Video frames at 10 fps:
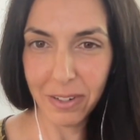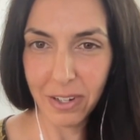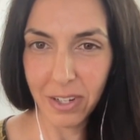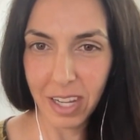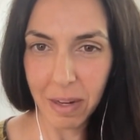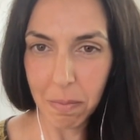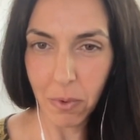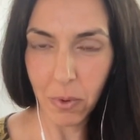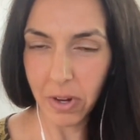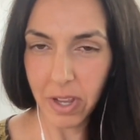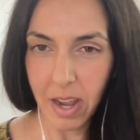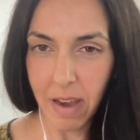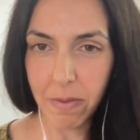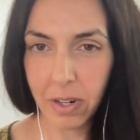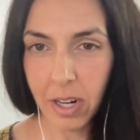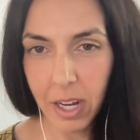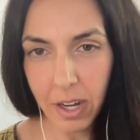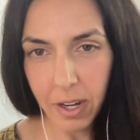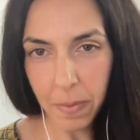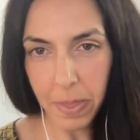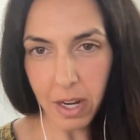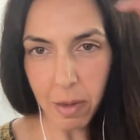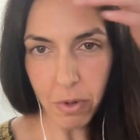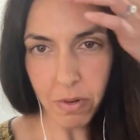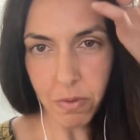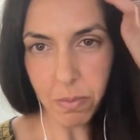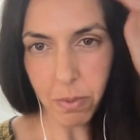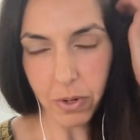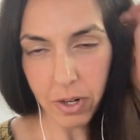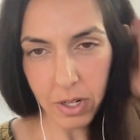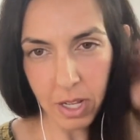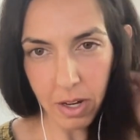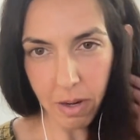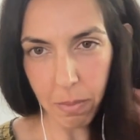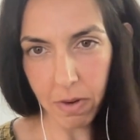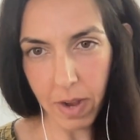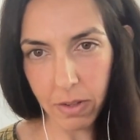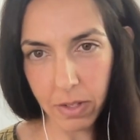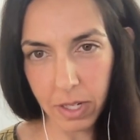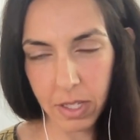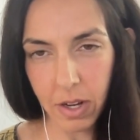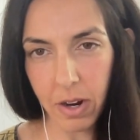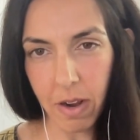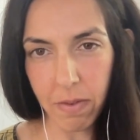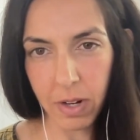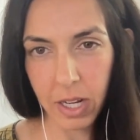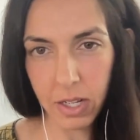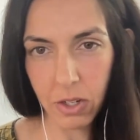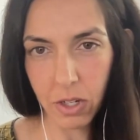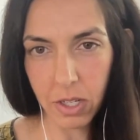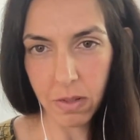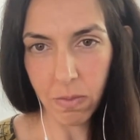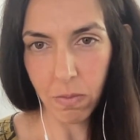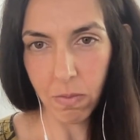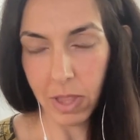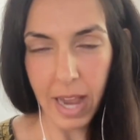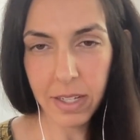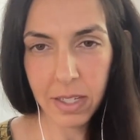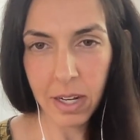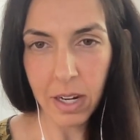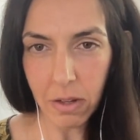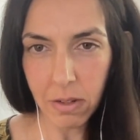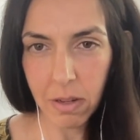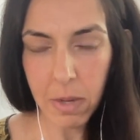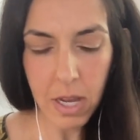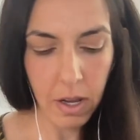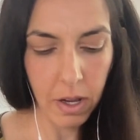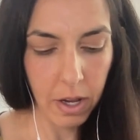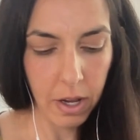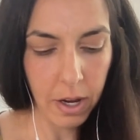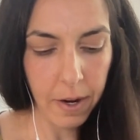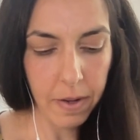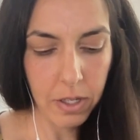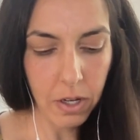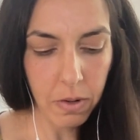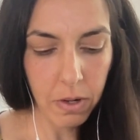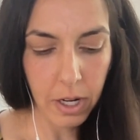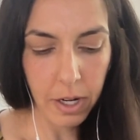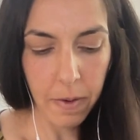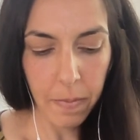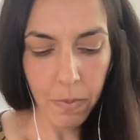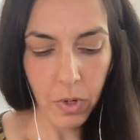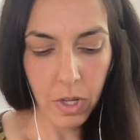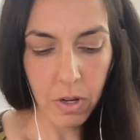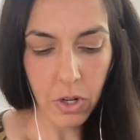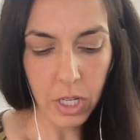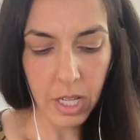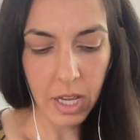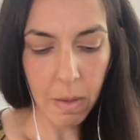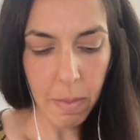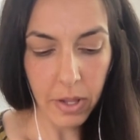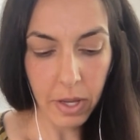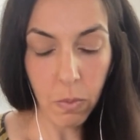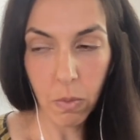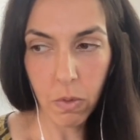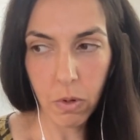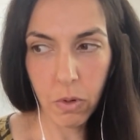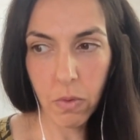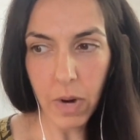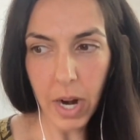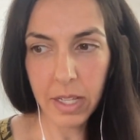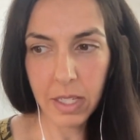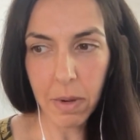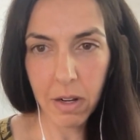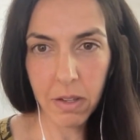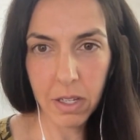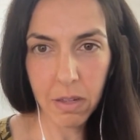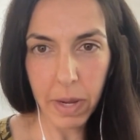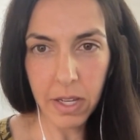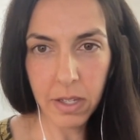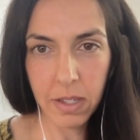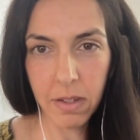It's just like more than ever. And the number of reporters and the number of outlets that are covering it is just less than it used to be. So, really just thinking about like, well, who writes about this space?